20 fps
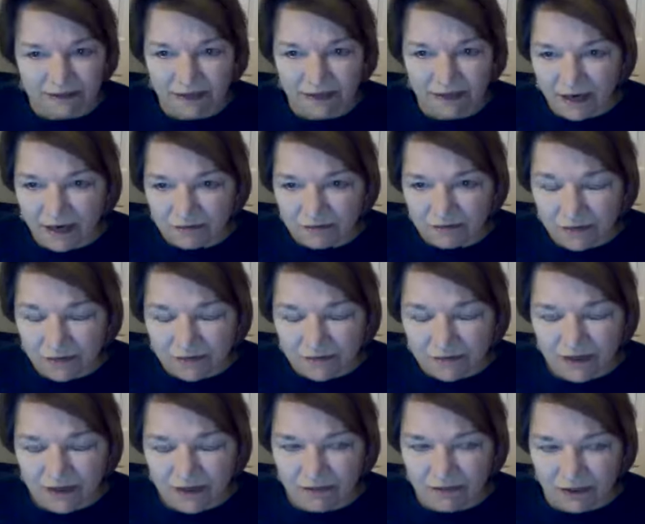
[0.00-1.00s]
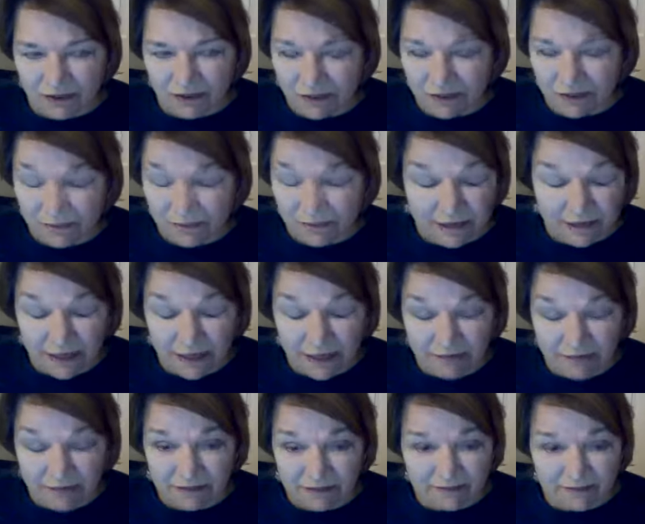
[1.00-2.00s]
I love that about our company. I've
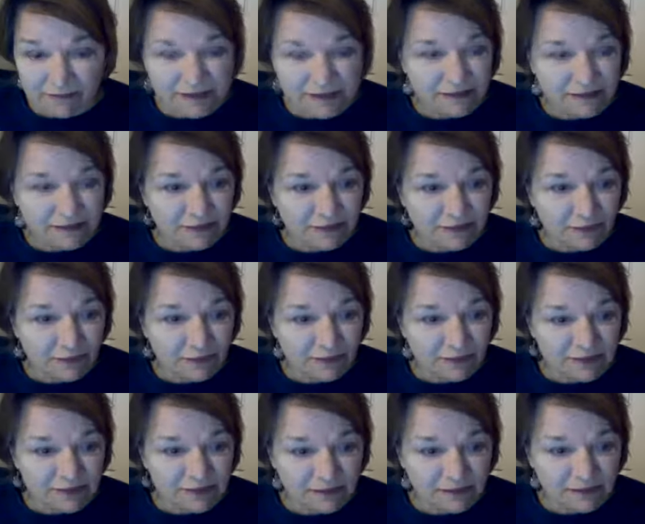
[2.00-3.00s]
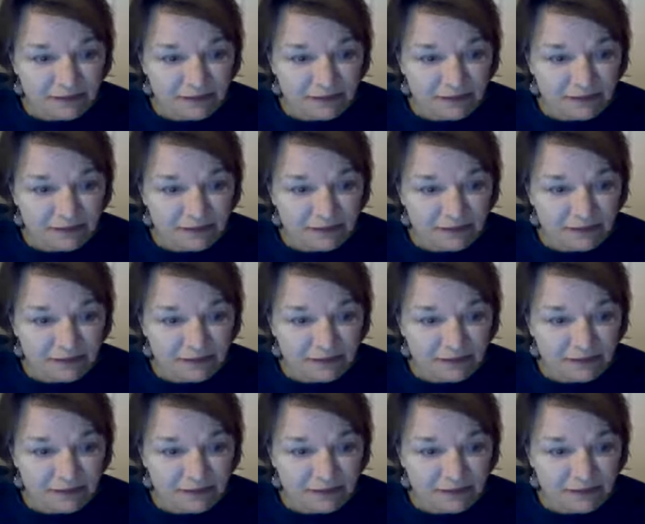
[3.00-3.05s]
never seen it anyplace else.